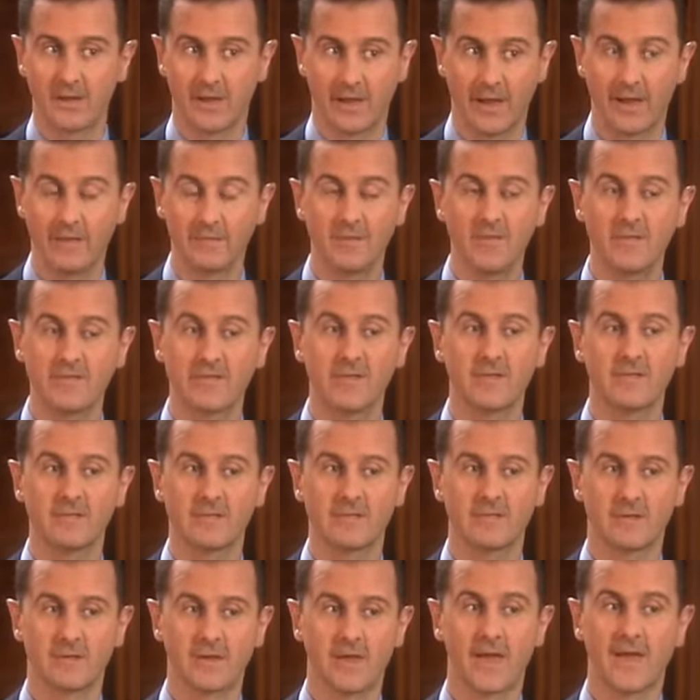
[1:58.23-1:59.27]
And this
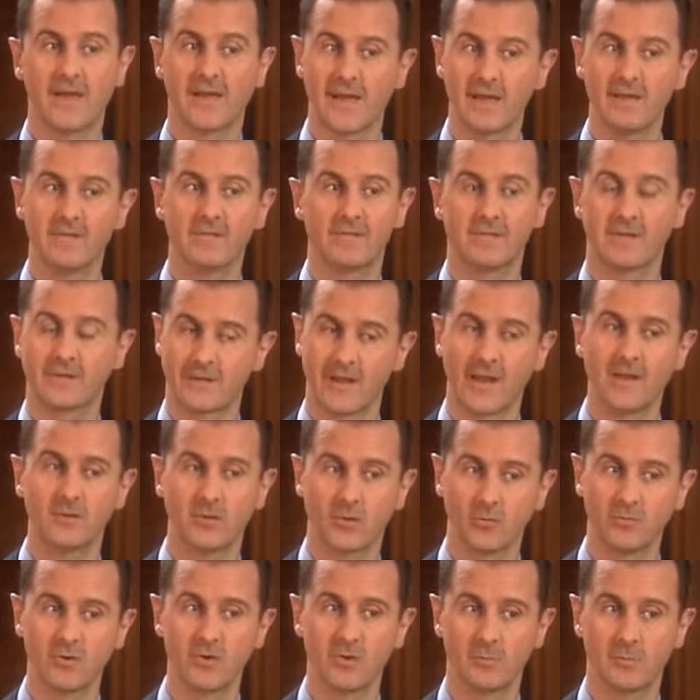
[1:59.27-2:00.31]
is against
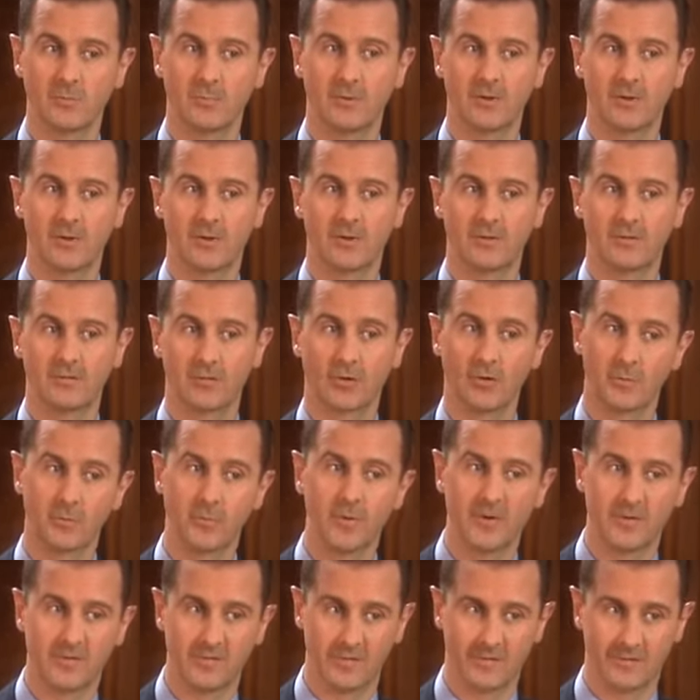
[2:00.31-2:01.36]
dictatorship for a
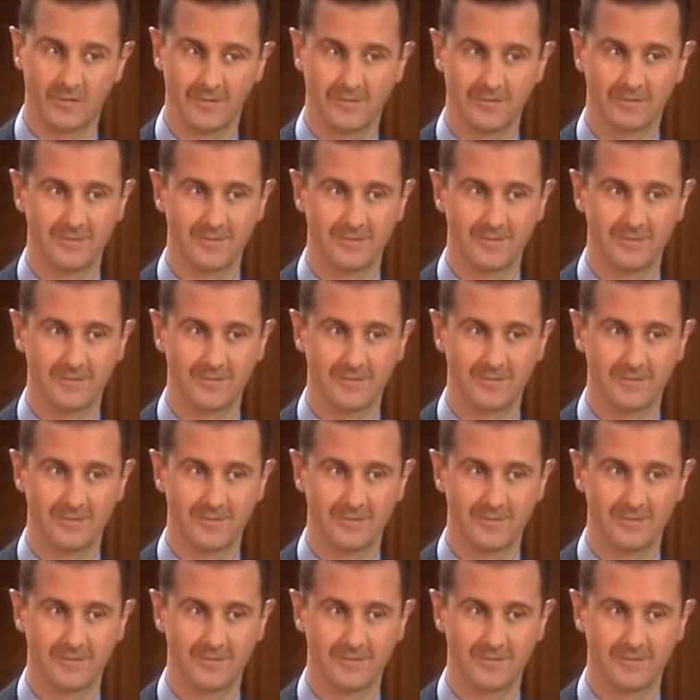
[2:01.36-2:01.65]
person.